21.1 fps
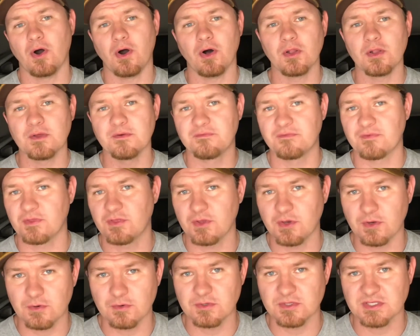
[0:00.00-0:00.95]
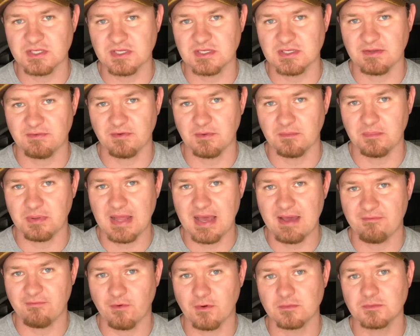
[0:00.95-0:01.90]
all of those different
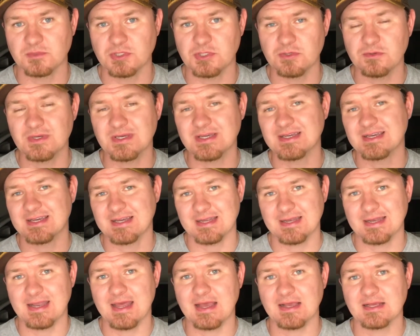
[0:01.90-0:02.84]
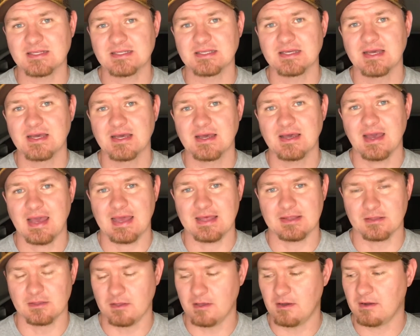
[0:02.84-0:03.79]
platforms you can connect
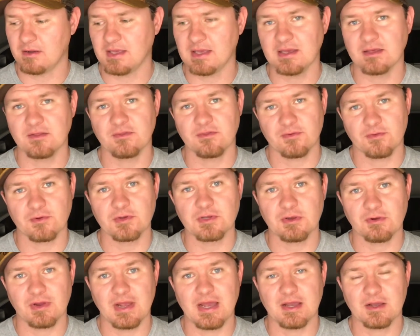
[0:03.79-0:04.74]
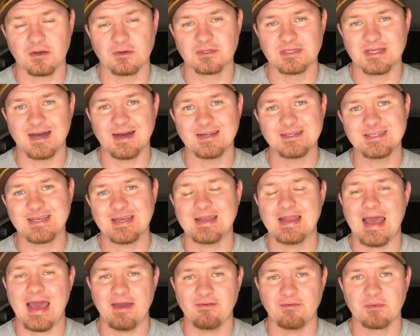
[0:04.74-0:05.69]
and log in through your Echo Dot
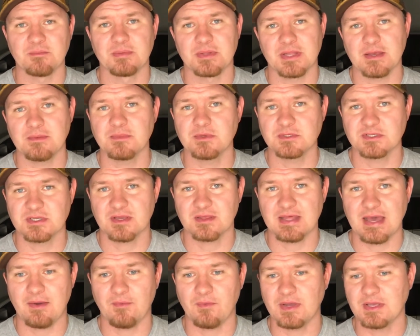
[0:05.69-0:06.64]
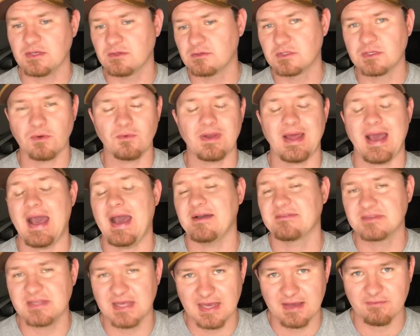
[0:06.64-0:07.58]
and have it play music that way. You don't
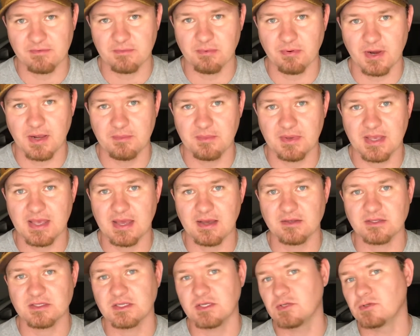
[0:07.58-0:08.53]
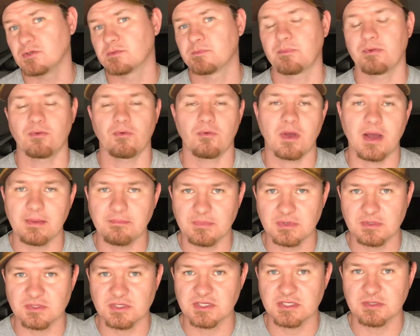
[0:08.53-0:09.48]
have to have a Prime account and use Prime
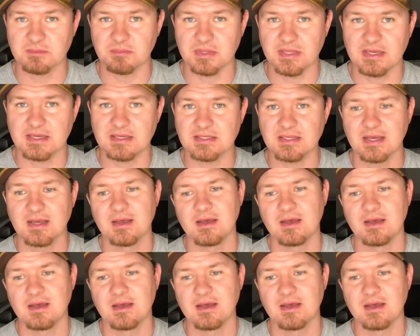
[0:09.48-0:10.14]
Music to play it.